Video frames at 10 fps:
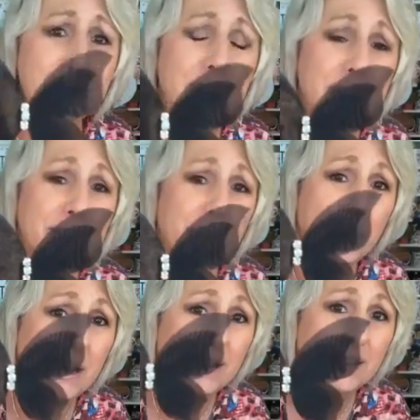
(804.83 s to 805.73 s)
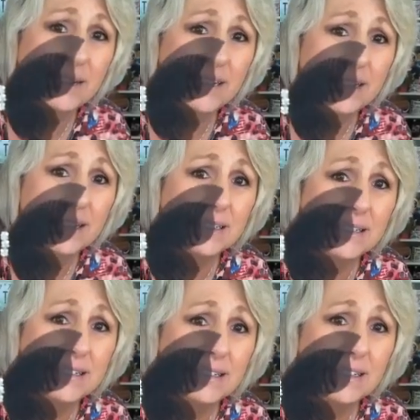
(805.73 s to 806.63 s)
oh, she's so
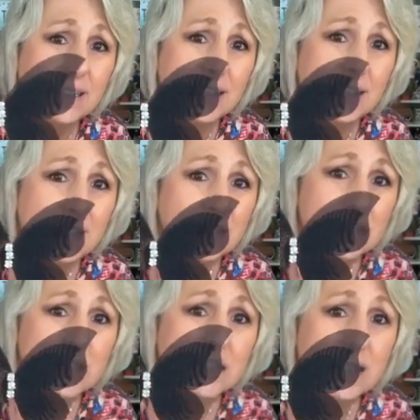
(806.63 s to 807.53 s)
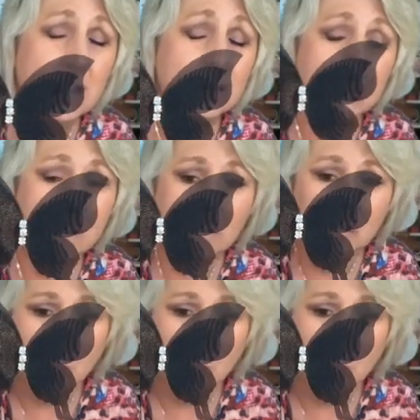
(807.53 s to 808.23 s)
elegant. She's got the